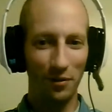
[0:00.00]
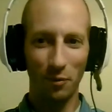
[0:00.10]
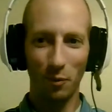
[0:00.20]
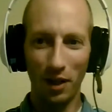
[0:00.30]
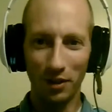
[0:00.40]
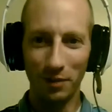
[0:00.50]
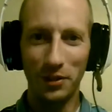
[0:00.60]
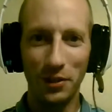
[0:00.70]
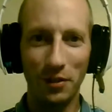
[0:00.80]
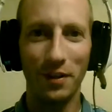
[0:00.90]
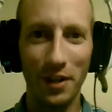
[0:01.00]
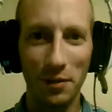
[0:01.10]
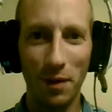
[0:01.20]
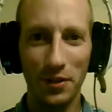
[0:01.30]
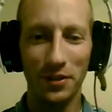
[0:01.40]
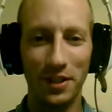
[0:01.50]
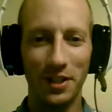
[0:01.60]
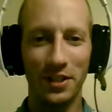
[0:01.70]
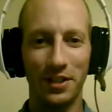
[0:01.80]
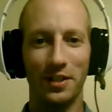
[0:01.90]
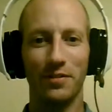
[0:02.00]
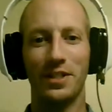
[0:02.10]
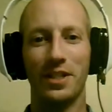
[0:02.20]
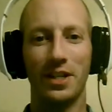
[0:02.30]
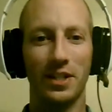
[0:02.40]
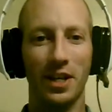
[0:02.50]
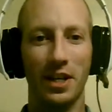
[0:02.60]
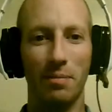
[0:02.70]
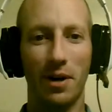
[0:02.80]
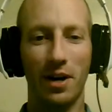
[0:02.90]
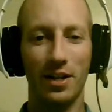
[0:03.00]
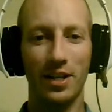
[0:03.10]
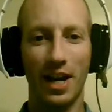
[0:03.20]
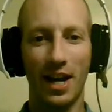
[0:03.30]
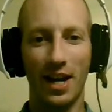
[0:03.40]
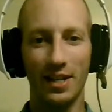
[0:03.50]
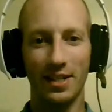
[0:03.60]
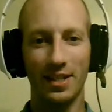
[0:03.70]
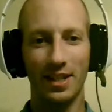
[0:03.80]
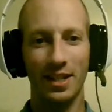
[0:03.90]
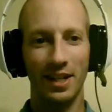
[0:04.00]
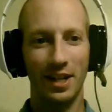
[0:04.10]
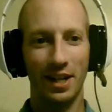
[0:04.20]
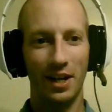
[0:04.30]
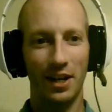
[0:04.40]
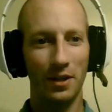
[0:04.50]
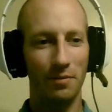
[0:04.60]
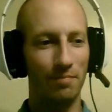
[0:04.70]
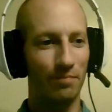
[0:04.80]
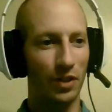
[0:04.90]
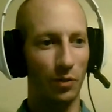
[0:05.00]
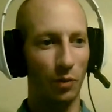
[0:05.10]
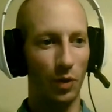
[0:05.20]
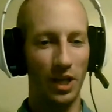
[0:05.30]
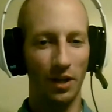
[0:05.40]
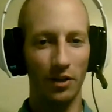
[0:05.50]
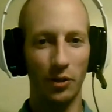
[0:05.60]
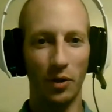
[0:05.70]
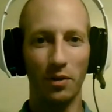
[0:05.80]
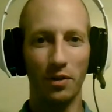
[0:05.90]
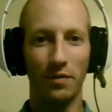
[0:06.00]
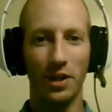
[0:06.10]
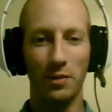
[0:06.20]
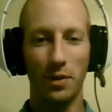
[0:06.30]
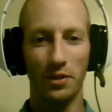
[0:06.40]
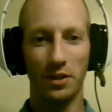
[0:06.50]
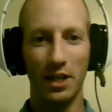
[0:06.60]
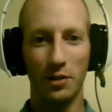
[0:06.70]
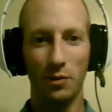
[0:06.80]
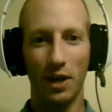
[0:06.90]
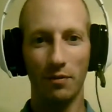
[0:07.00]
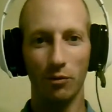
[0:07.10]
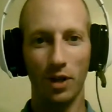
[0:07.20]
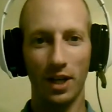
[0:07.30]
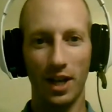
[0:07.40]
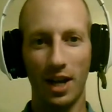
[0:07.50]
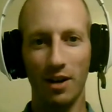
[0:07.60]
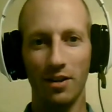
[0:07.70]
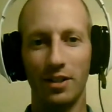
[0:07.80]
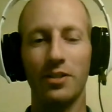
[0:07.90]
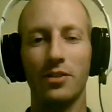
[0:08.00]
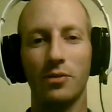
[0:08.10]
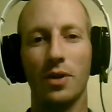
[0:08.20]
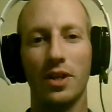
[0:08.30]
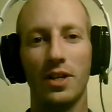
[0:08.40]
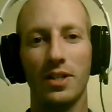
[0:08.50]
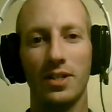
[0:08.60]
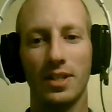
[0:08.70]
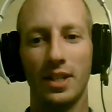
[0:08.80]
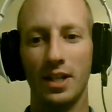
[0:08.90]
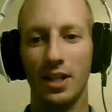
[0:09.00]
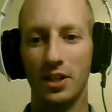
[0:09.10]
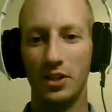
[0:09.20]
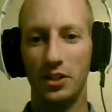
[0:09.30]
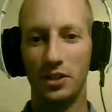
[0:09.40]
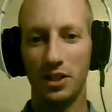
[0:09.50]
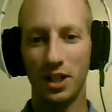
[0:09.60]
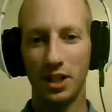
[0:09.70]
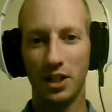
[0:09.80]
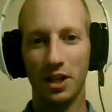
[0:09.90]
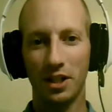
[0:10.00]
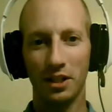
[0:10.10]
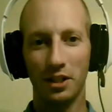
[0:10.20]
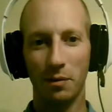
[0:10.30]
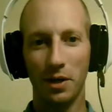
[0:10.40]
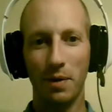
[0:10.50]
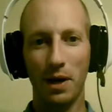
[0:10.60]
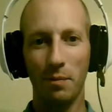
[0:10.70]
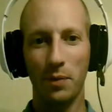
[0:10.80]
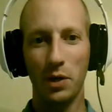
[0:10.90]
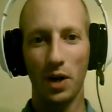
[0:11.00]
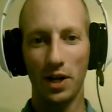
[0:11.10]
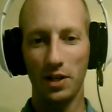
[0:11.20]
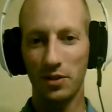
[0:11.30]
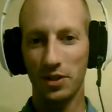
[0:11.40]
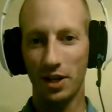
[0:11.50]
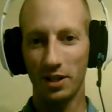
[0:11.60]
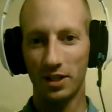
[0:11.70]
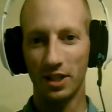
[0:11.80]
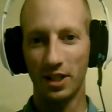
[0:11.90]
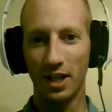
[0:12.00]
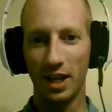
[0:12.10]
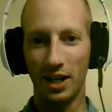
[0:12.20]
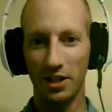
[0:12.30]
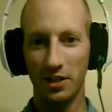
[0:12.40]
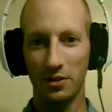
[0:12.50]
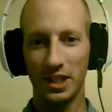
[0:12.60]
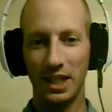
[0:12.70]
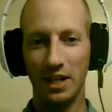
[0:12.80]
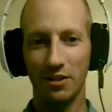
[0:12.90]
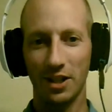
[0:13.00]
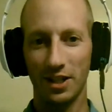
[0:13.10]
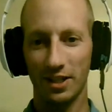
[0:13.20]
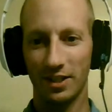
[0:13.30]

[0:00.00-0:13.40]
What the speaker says: Welcome to a very special edition of the Touchline Podcast. We are joined with a very special guest. We have Rick Aaron with us. Going to talk a little bit about BYU soccer tonight. How you doing today, Rick?